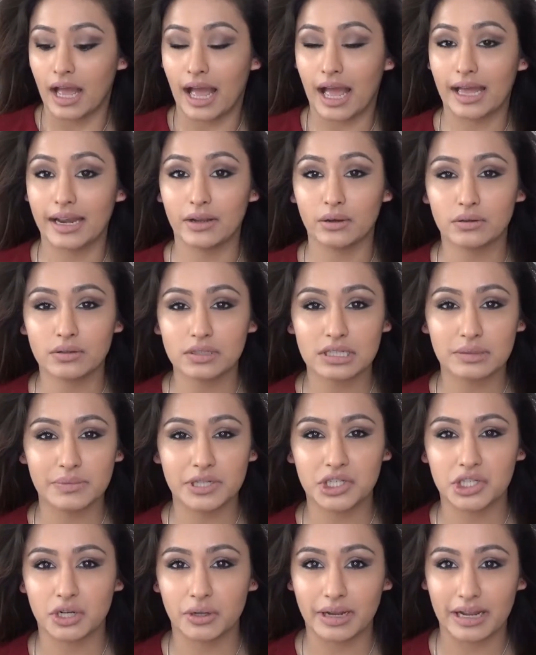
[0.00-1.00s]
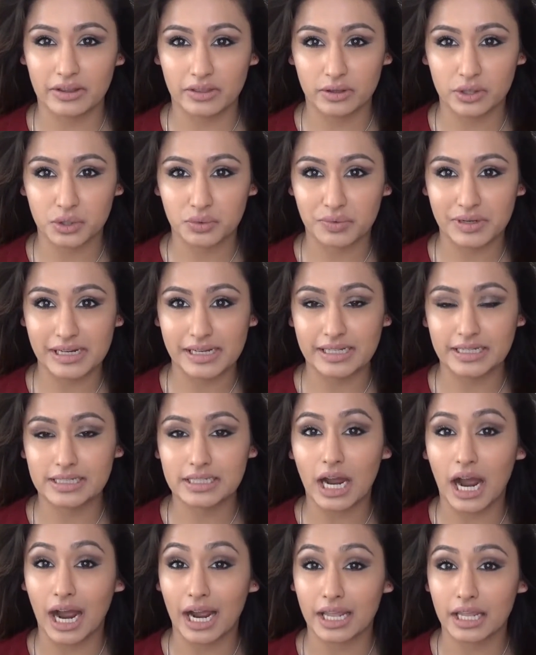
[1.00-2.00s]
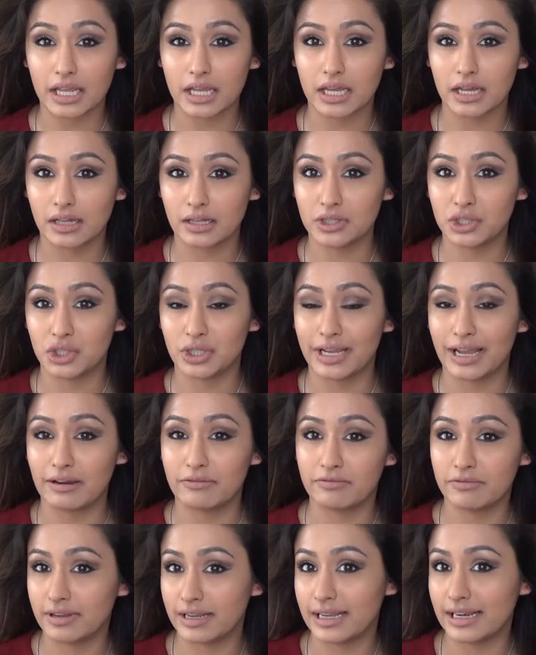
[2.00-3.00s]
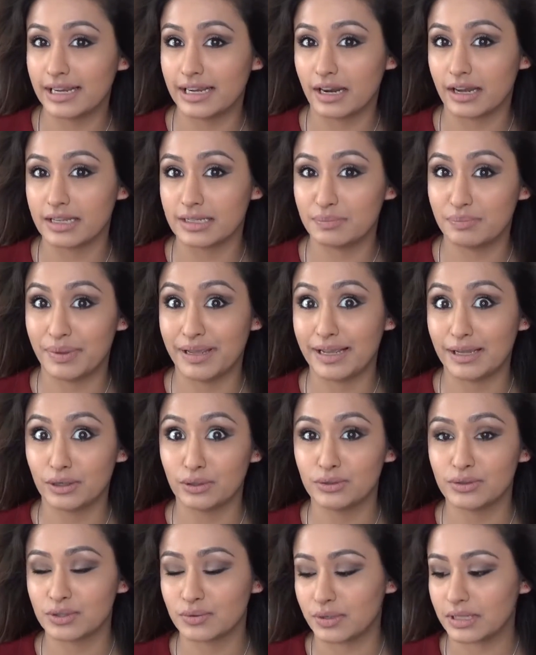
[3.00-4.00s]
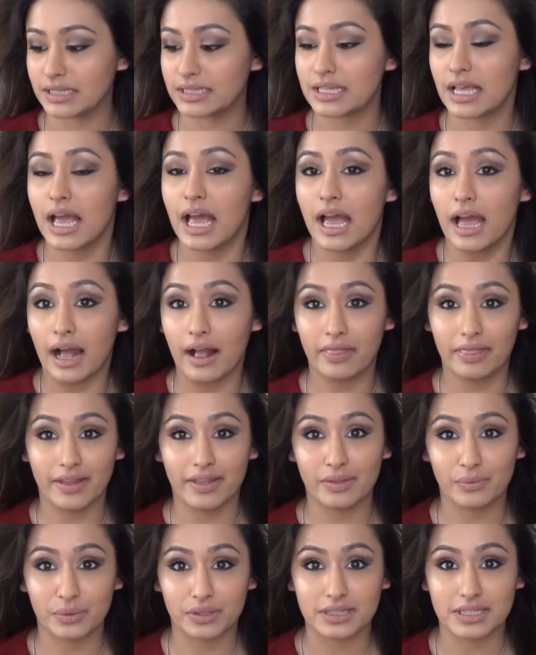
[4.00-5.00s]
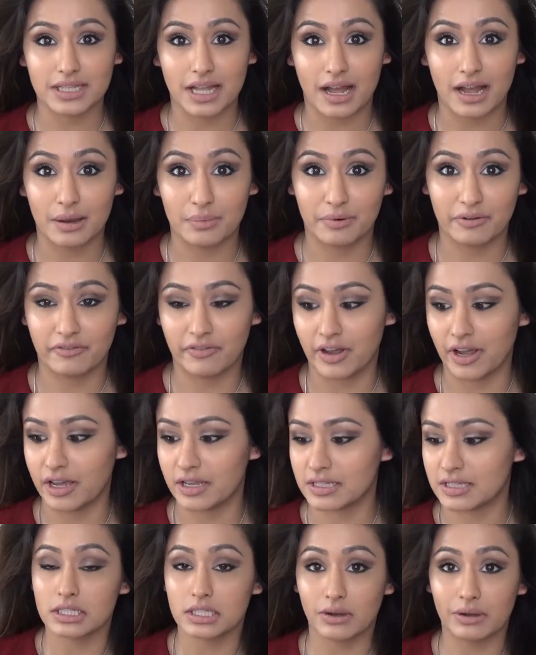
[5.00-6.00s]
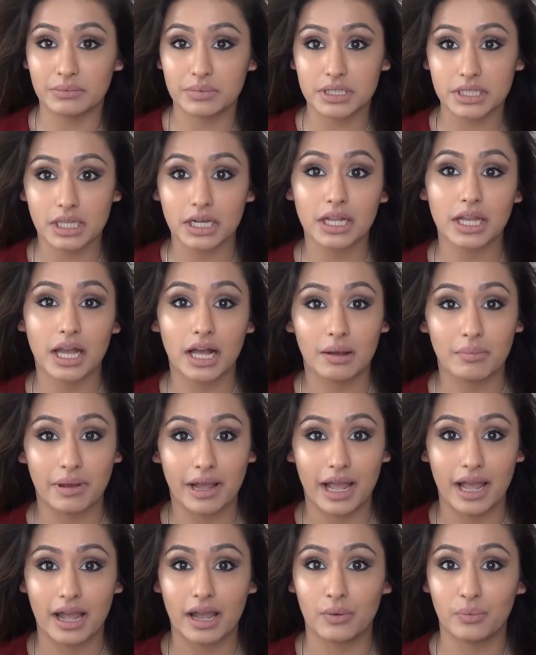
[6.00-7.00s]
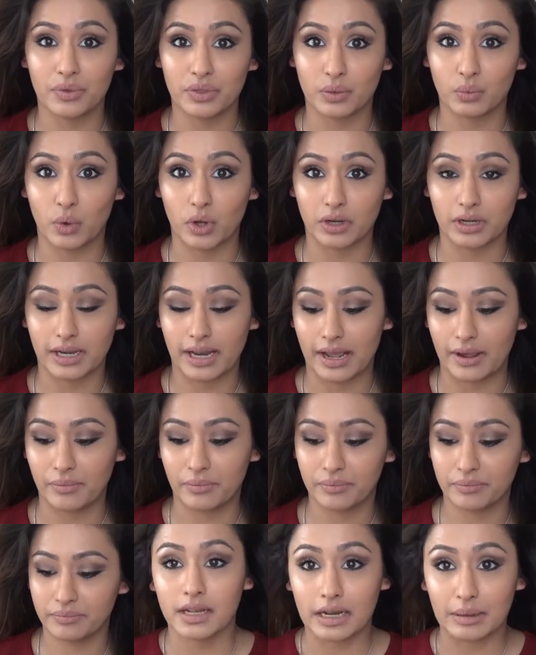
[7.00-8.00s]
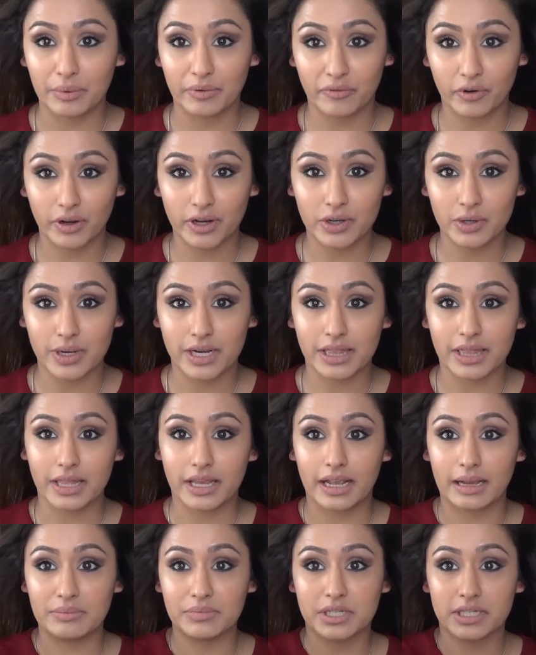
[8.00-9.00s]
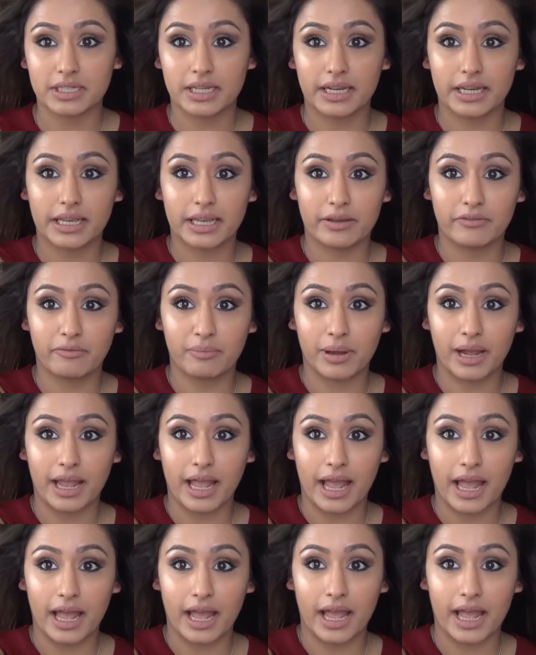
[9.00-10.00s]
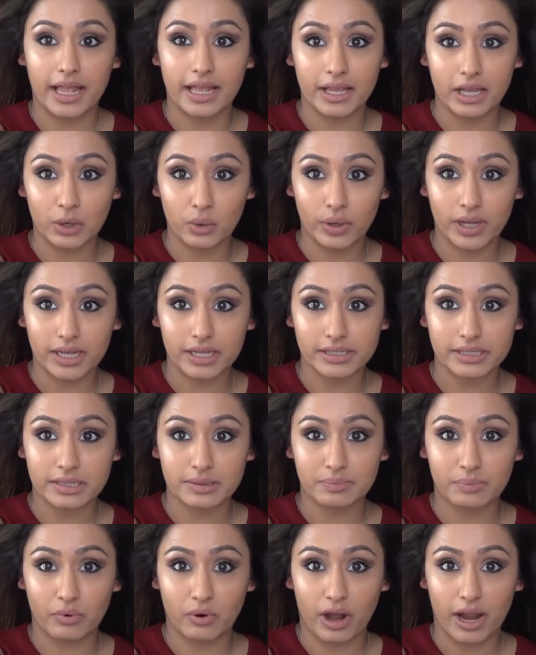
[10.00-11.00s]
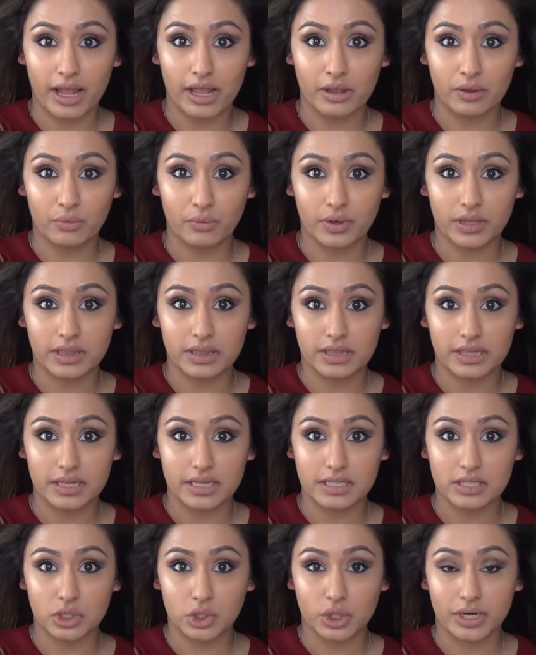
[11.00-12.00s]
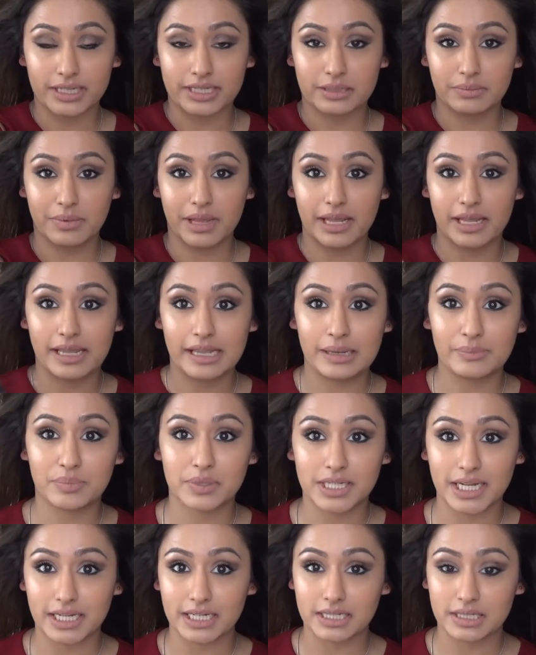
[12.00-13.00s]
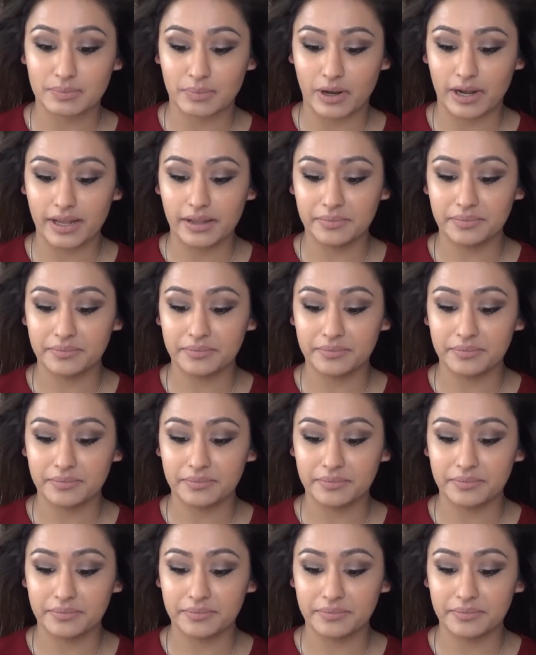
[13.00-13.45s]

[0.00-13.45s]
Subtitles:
and it also means you don't get those really tight curls, you get really nice big loose ones, and they're the ones that I prefer. So I'm just gonna curl my hair with the wand now. Now before I do anything, I'm just gonna give my hair a quick spray with this Tresemme Heat Protector Spray.